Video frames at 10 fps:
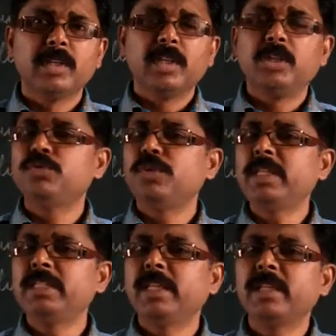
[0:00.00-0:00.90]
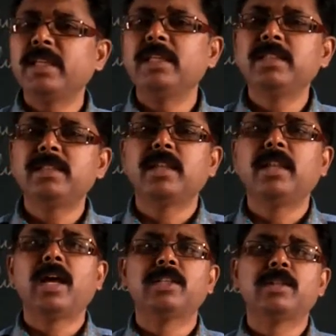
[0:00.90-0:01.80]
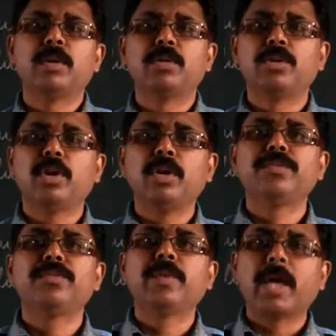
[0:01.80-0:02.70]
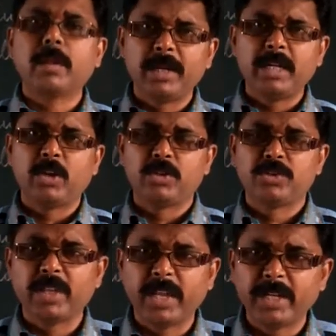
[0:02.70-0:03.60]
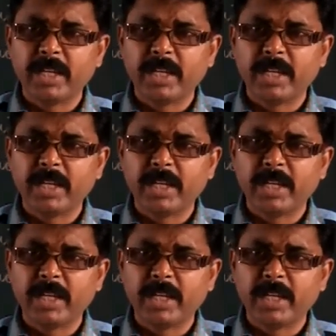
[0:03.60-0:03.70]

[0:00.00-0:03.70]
Now usually they release a large amount of carbon dioxide